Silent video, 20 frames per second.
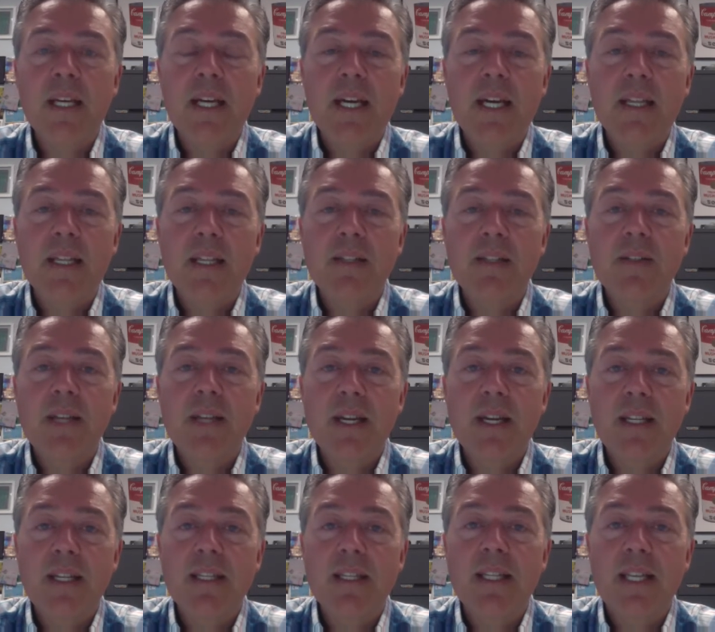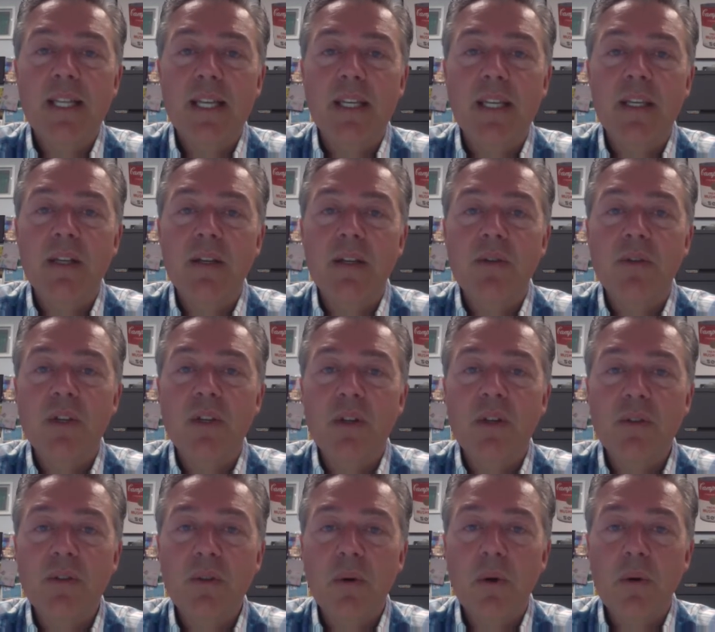And then secondly, you
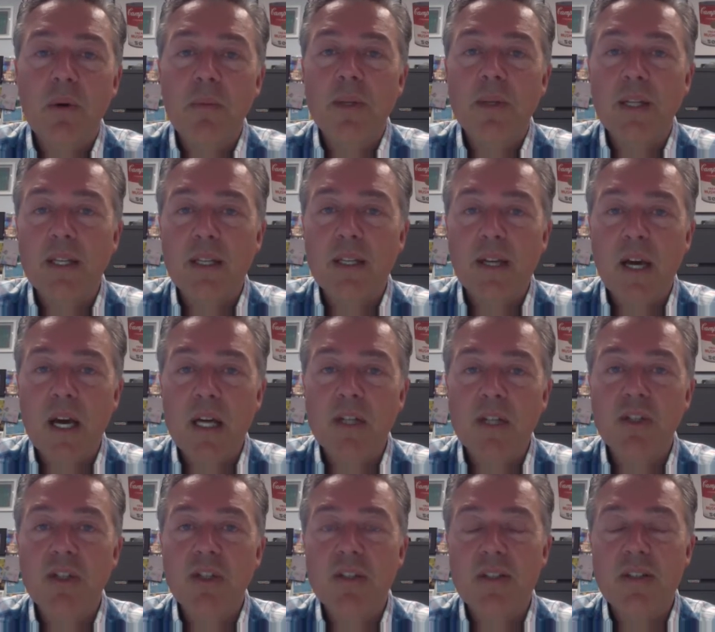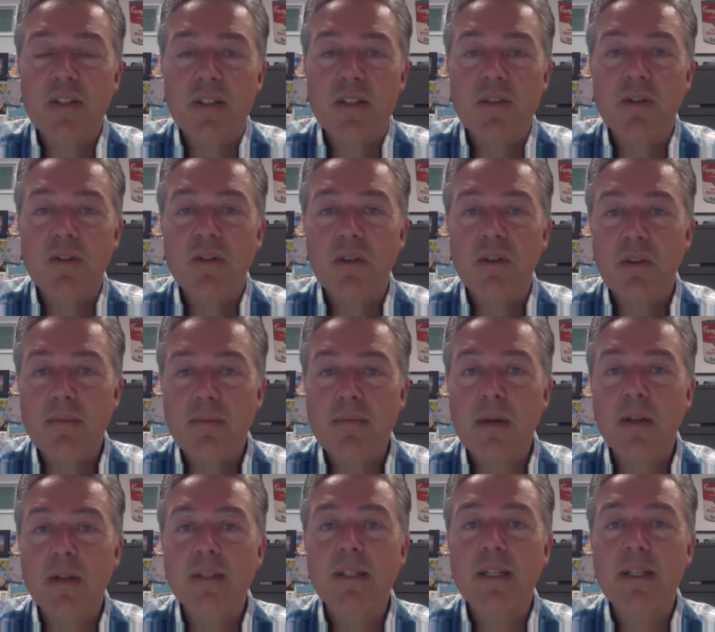start to open in consciousness to your
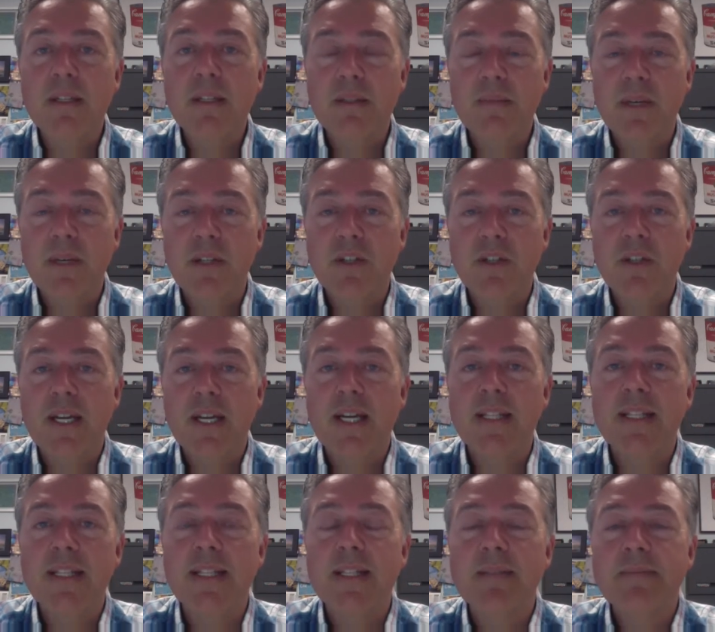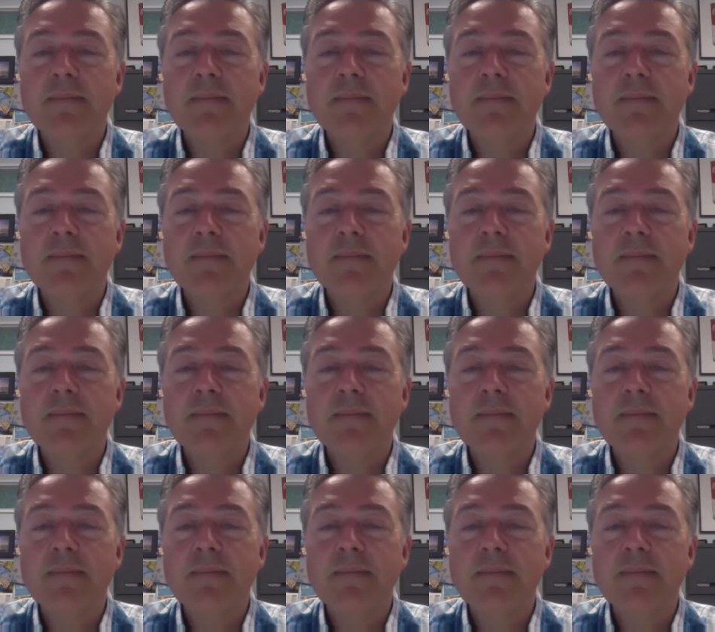multidimensionality.